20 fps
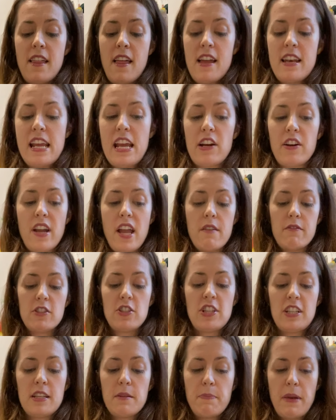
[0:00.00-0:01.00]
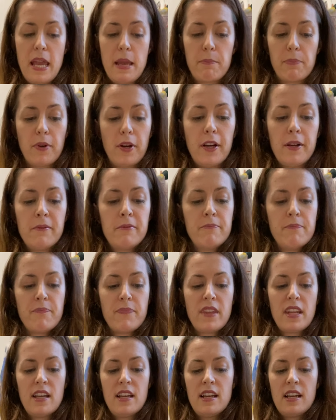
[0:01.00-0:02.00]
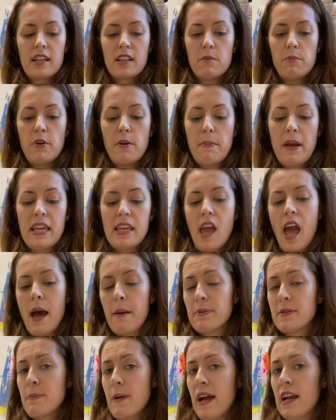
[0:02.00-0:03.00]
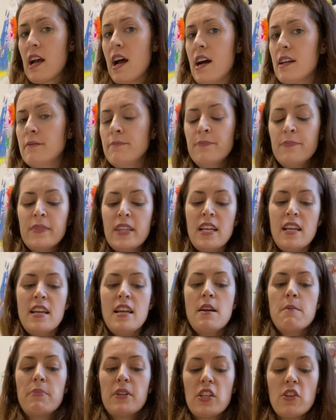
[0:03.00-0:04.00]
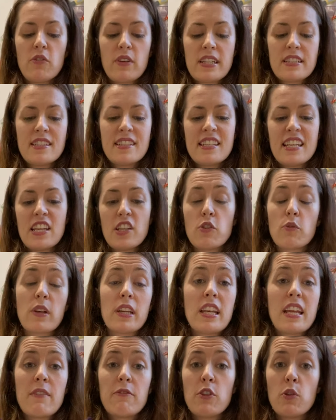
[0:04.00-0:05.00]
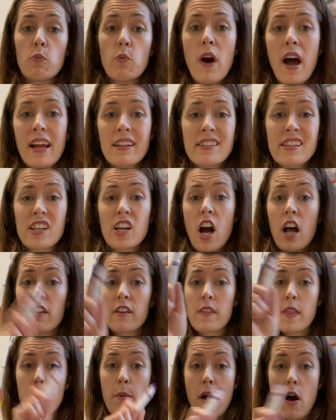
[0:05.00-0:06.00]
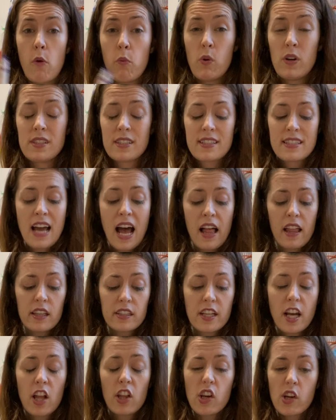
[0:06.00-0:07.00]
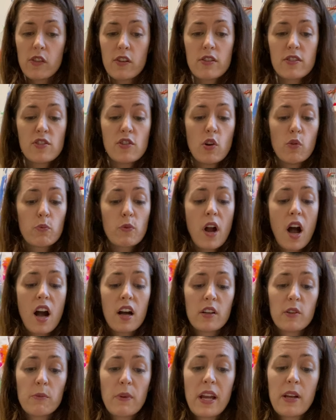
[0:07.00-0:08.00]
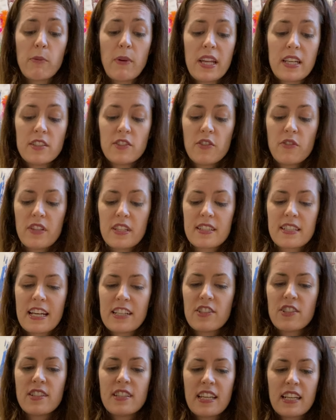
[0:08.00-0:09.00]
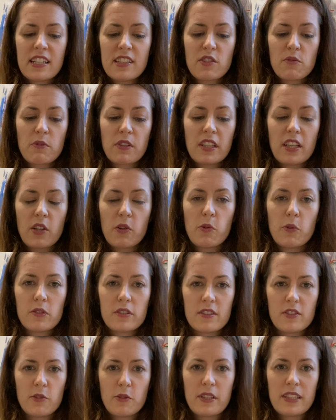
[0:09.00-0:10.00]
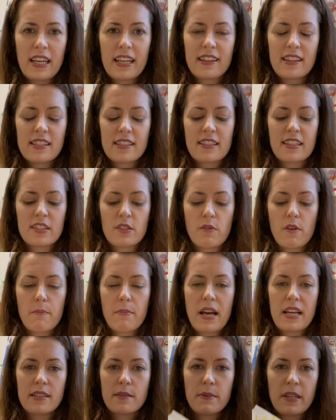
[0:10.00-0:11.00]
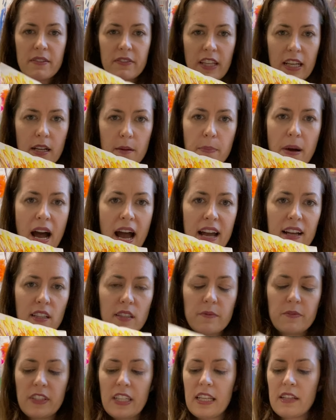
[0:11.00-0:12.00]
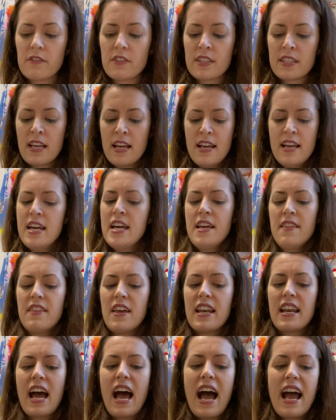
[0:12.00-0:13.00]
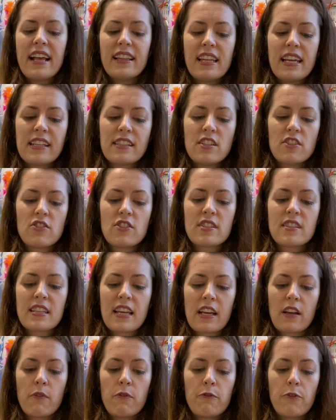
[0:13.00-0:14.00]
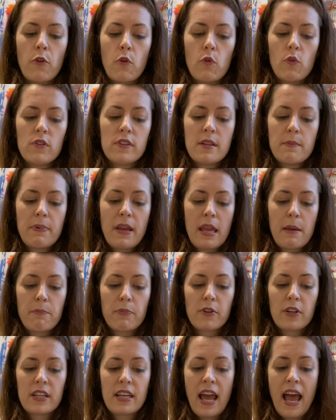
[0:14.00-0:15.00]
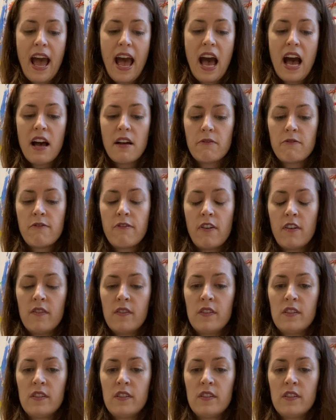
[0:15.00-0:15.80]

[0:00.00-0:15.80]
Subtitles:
an area of a sheet of paper, I'm going to put my caps back on. But you can see, if you want to color them all one solid color, there's no wrong or right way to do this. I just think it's really cool to do it like this because it reminds me of like a pile of leaves. Then I like to just like fold the paper in half